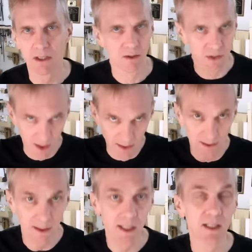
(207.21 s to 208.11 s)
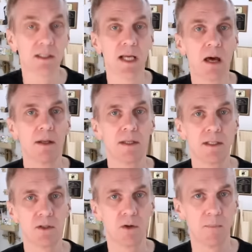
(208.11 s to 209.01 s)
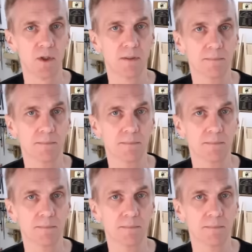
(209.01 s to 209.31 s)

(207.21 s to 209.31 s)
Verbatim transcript: There's a link down in the description.